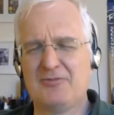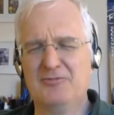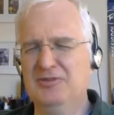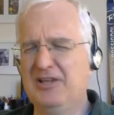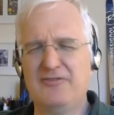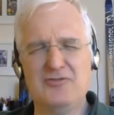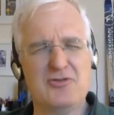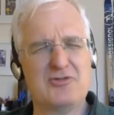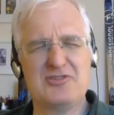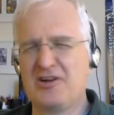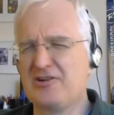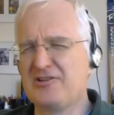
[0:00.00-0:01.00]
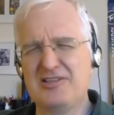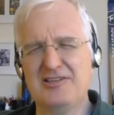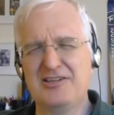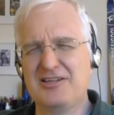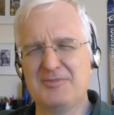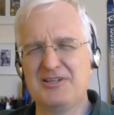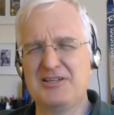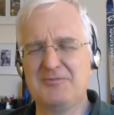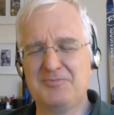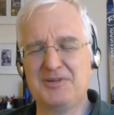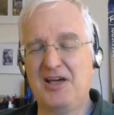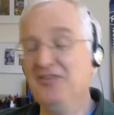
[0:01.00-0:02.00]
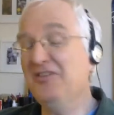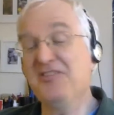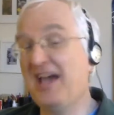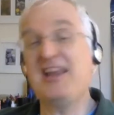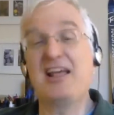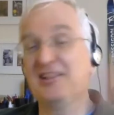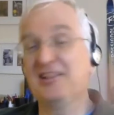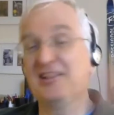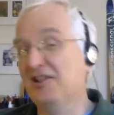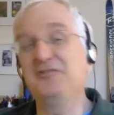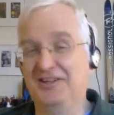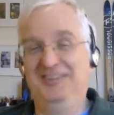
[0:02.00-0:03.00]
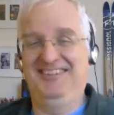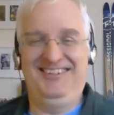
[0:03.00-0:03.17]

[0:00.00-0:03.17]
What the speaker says: and I really have no desire to kill anybody. But other than that, I loved it.